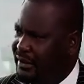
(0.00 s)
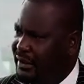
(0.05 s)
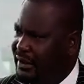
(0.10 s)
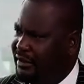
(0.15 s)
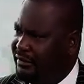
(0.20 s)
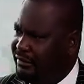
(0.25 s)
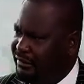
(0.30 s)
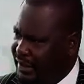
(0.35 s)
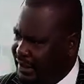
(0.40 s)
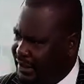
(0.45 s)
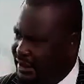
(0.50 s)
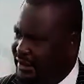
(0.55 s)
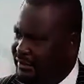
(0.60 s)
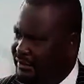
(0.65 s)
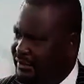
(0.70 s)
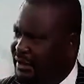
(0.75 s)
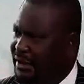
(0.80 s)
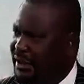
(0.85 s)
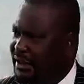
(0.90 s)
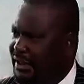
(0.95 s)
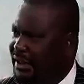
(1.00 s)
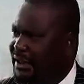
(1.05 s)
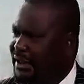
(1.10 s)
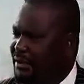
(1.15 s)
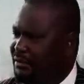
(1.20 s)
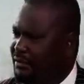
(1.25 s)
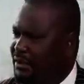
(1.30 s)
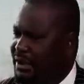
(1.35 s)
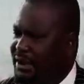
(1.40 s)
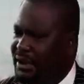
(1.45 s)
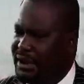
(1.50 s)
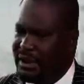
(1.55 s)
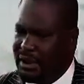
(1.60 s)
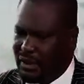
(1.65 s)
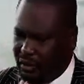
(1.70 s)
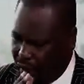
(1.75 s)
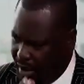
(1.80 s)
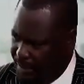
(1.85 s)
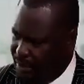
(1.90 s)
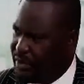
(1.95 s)
effective in dealing with
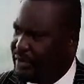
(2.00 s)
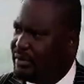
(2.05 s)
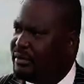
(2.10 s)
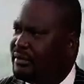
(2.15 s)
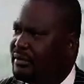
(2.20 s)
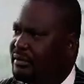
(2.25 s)
corruption